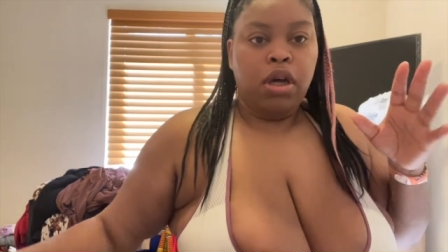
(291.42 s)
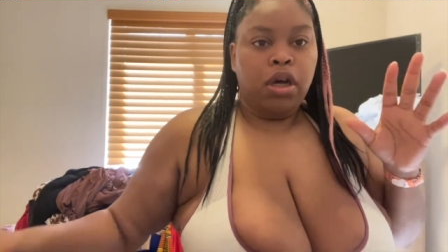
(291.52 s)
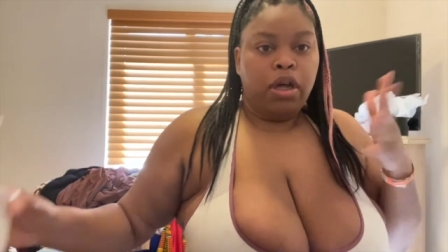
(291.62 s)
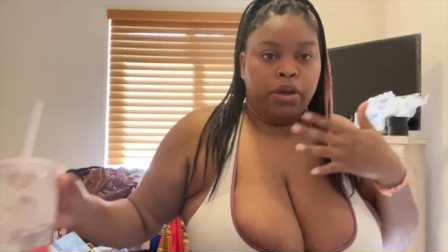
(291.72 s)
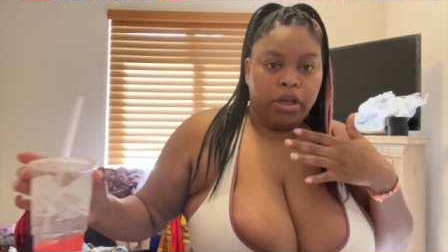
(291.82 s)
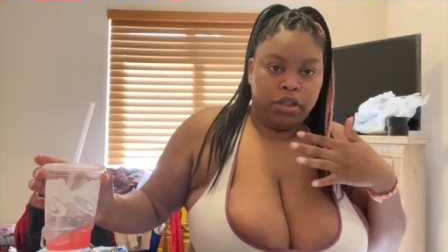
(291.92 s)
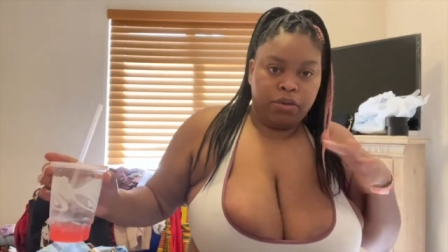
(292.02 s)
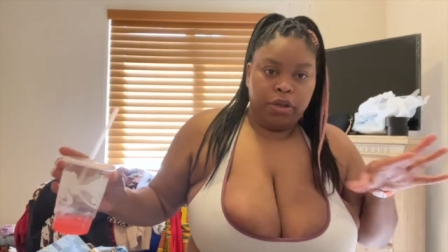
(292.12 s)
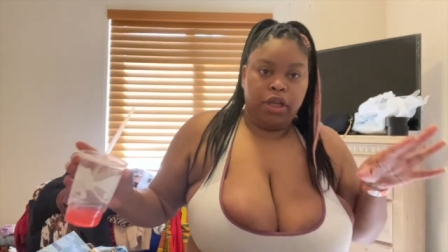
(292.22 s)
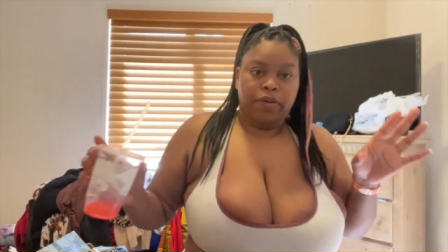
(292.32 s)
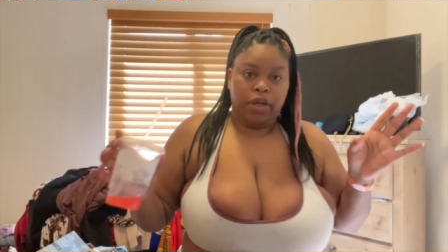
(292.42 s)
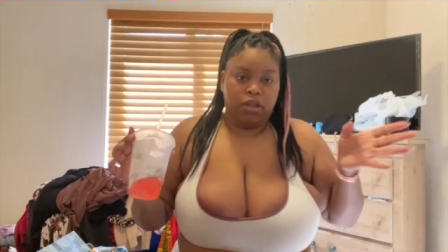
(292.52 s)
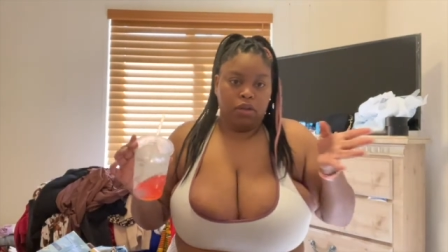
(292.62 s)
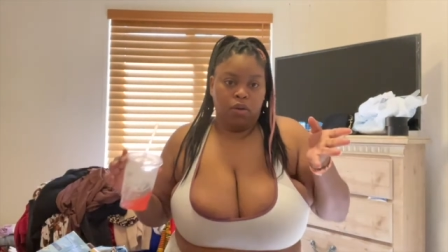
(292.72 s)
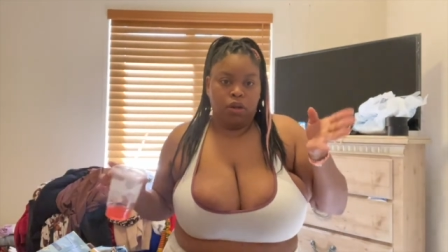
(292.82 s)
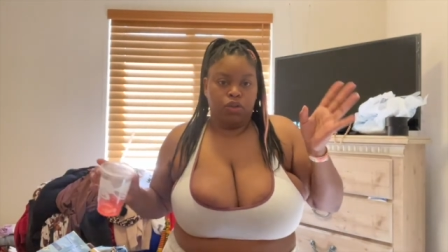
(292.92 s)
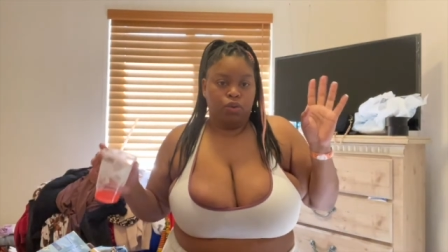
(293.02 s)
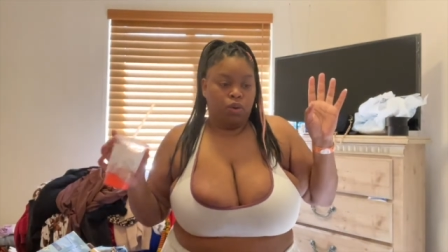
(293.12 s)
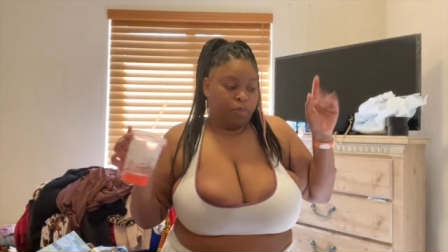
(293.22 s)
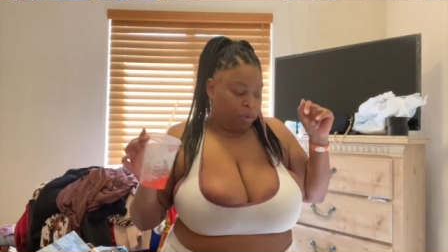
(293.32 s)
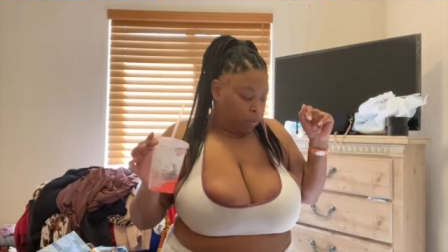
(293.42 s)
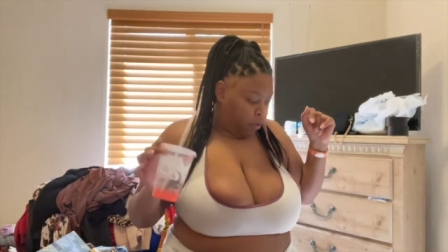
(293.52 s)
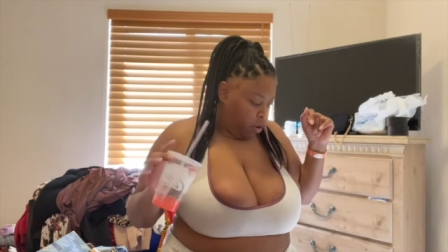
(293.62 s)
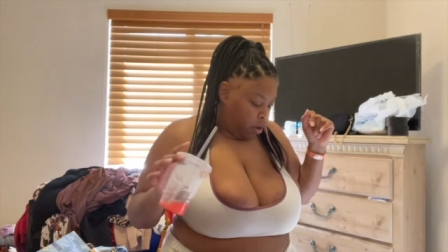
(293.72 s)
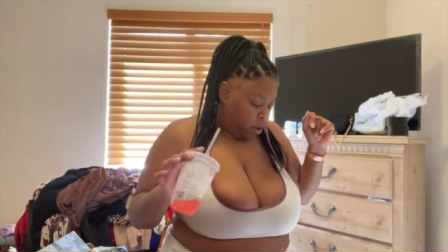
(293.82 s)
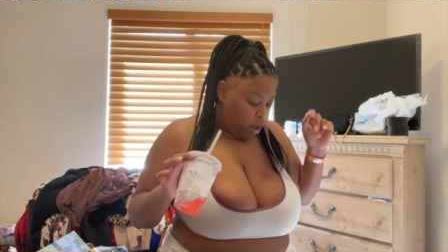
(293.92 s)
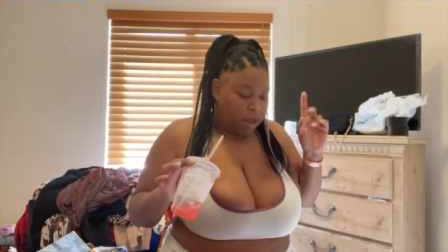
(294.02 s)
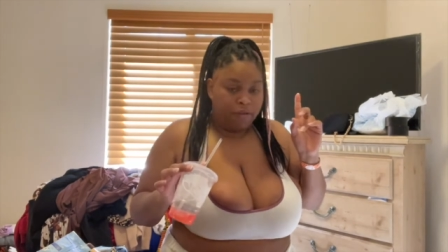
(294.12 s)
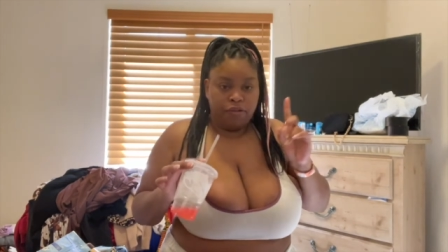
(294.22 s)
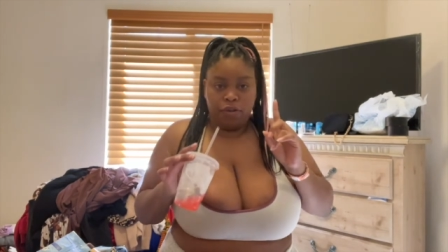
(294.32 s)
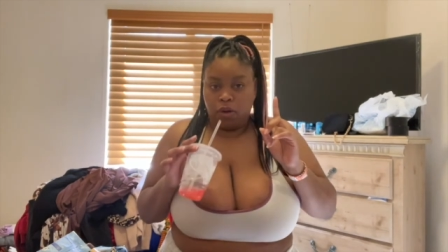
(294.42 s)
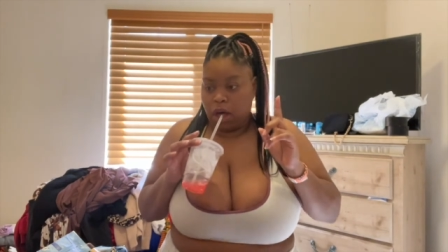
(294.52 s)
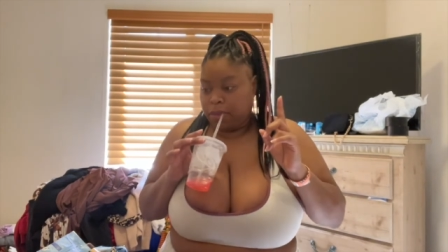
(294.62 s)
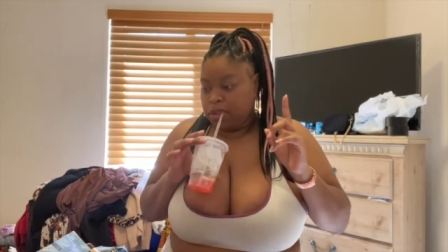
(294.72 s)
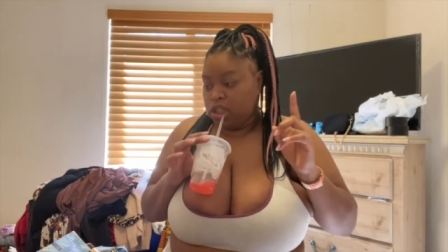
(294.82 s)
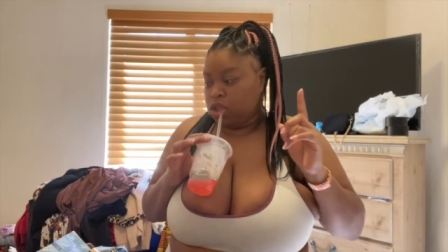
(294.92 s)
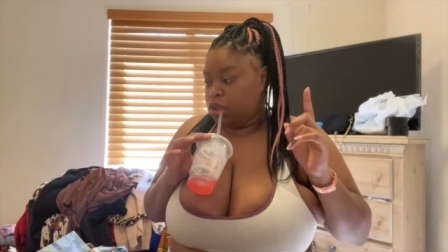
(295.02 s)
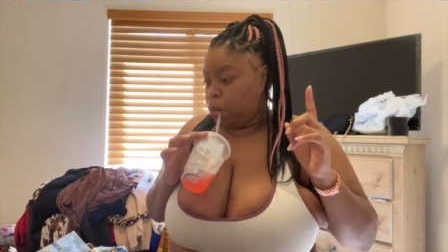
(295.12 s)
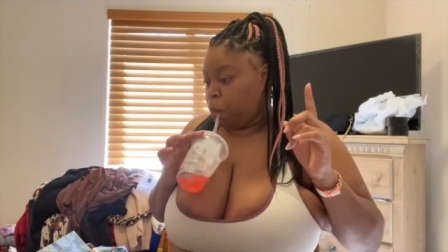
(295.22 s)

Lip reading: Okay. So we're getting ready to go onto a boat ride. I have a few options.